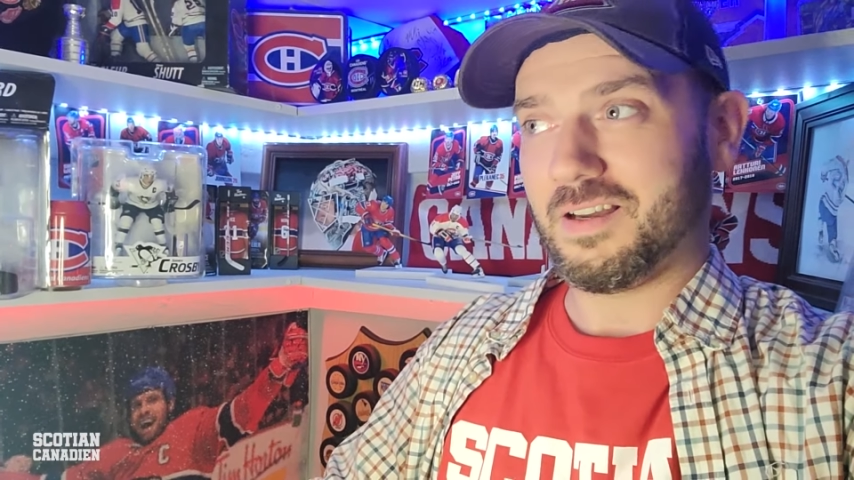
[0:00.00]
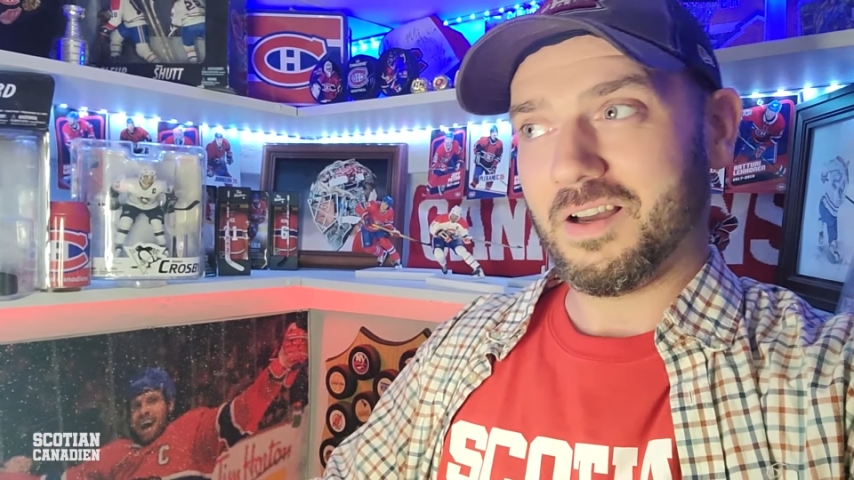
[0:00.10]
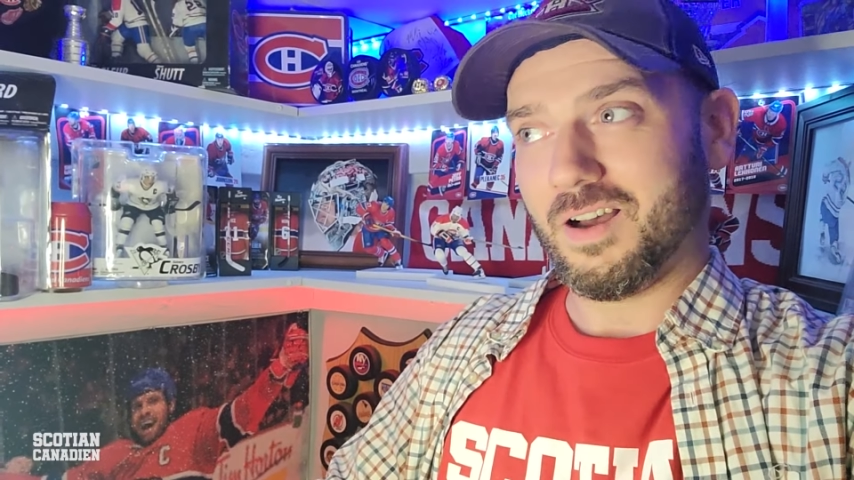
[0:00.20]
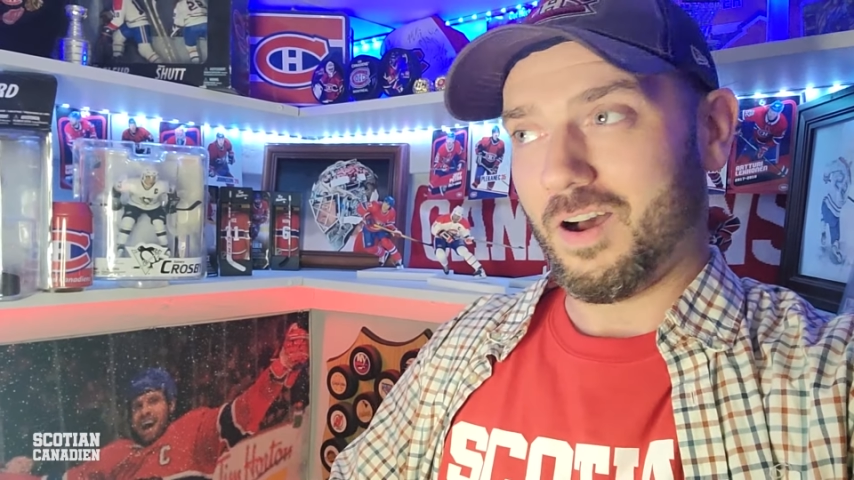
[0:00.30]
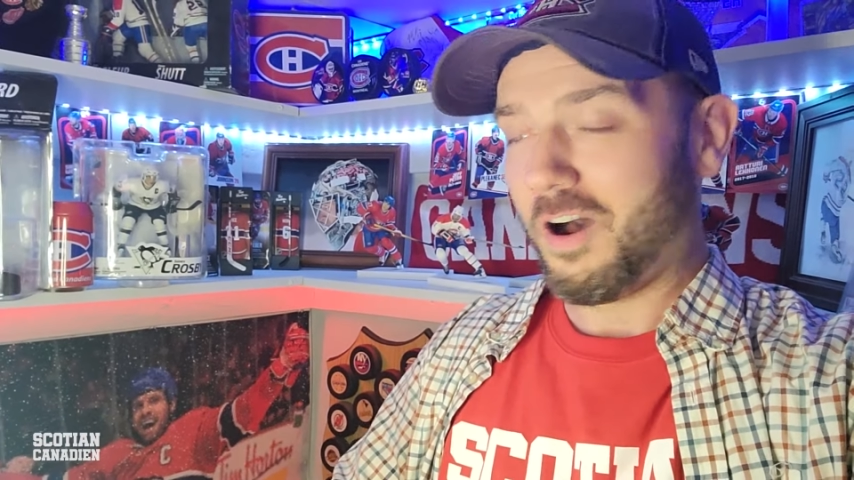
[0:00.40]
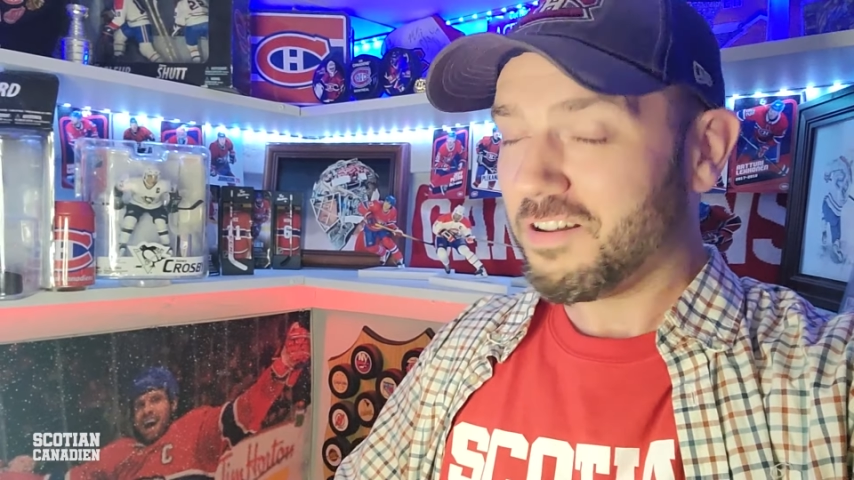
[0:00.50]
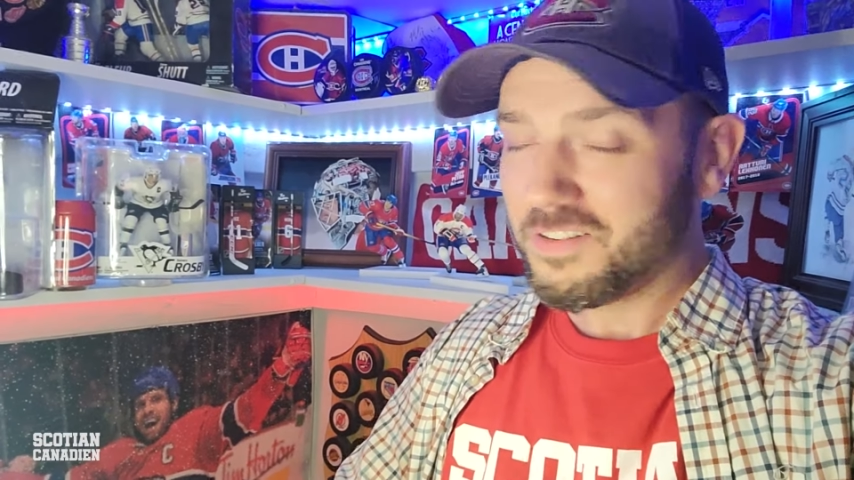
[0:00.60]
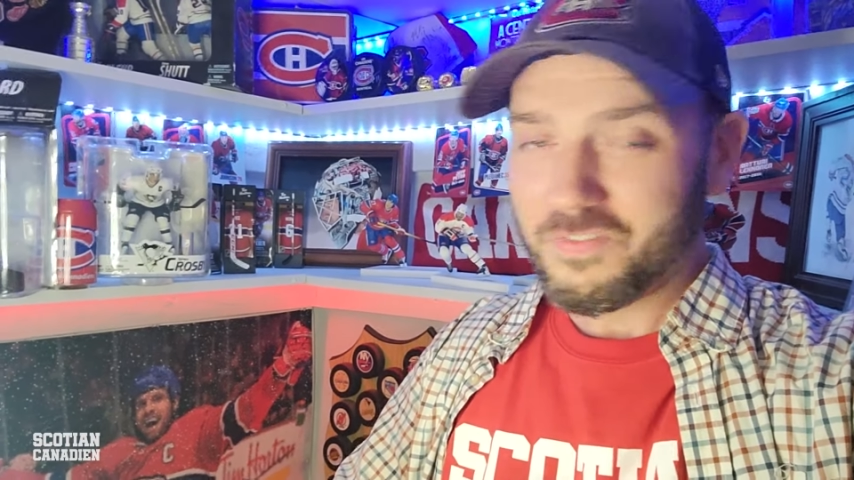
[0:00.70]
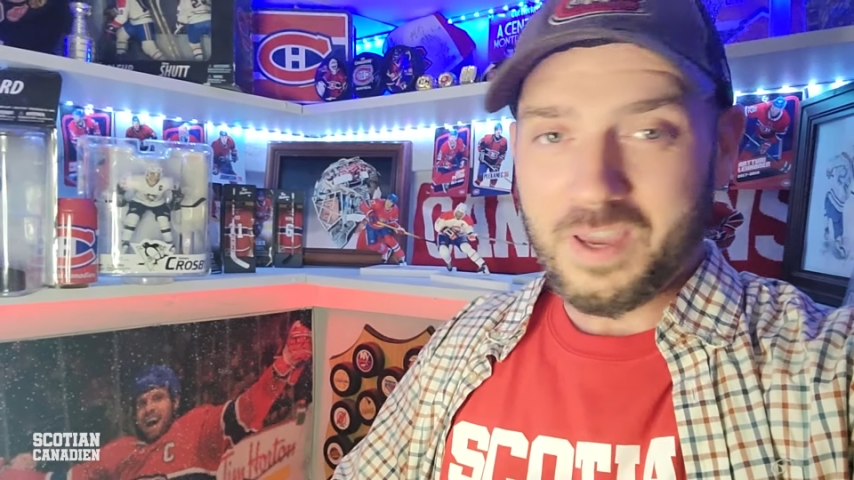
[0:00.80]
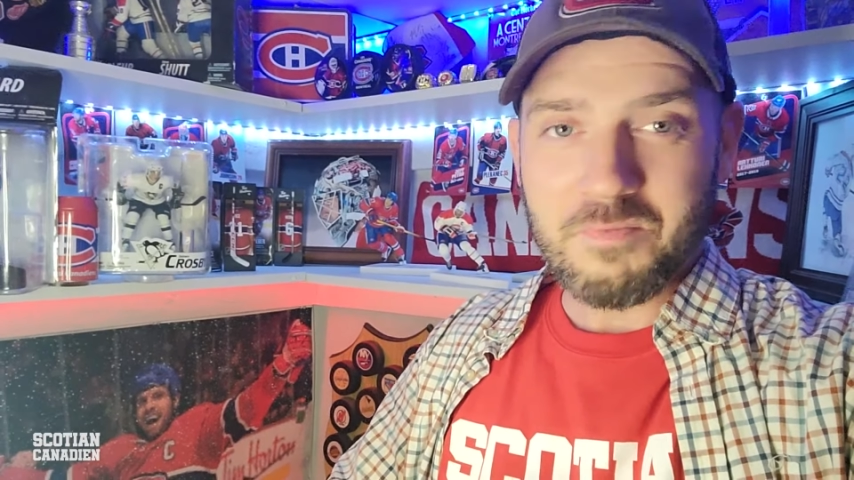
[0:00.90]
Hall of
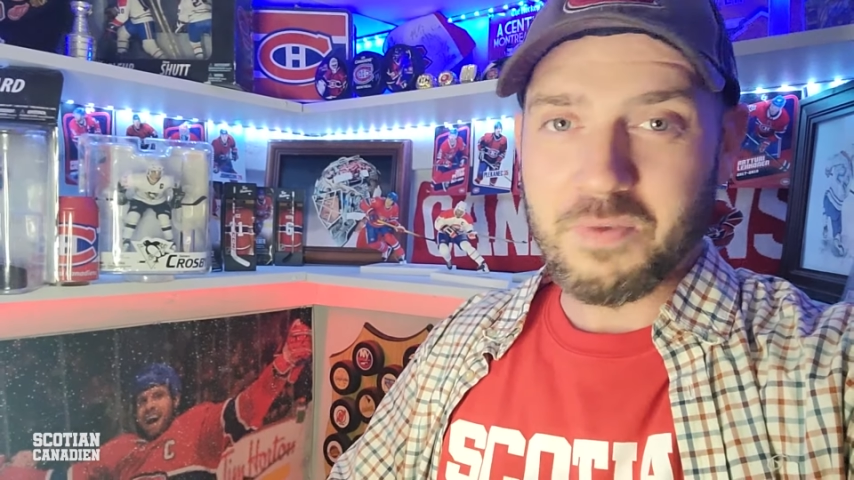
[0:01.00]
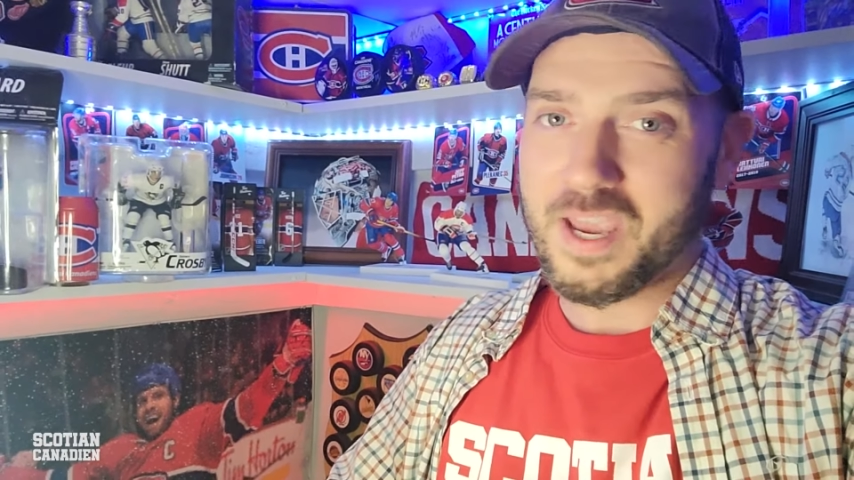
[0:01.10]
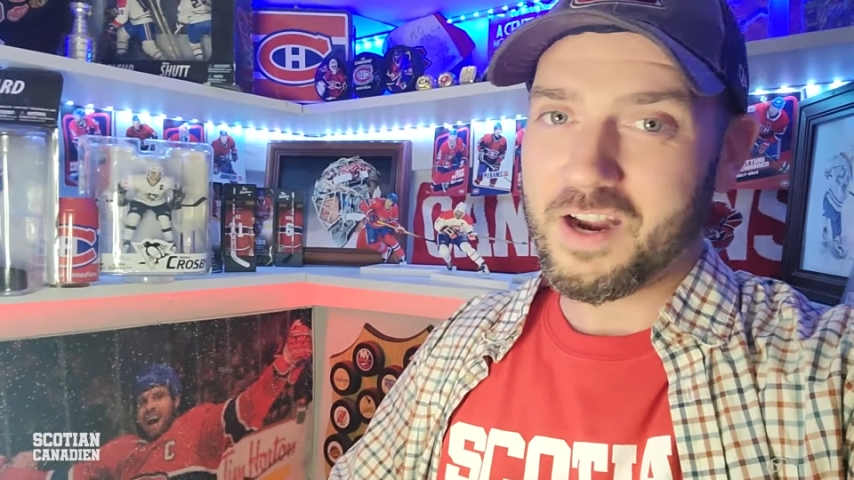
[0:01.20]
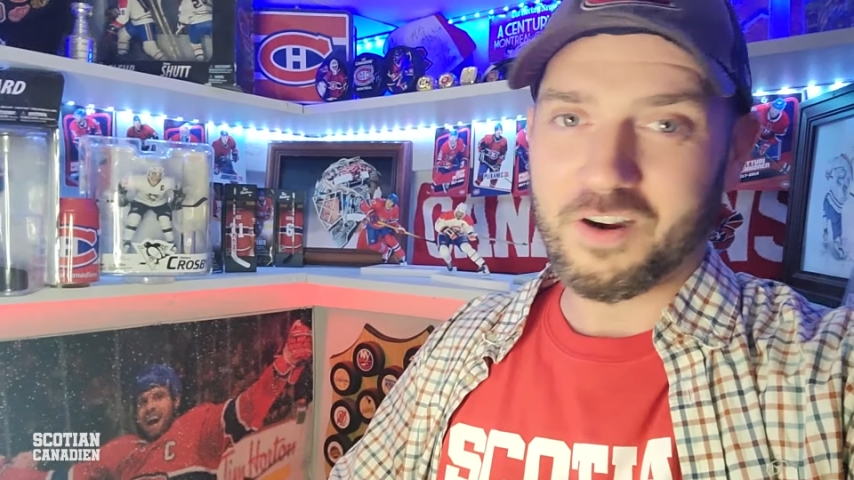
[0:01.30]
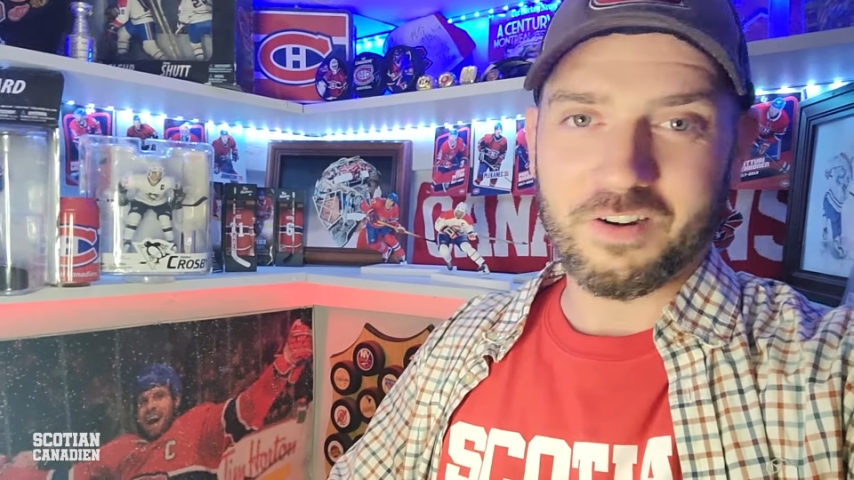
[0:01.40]
Fame pair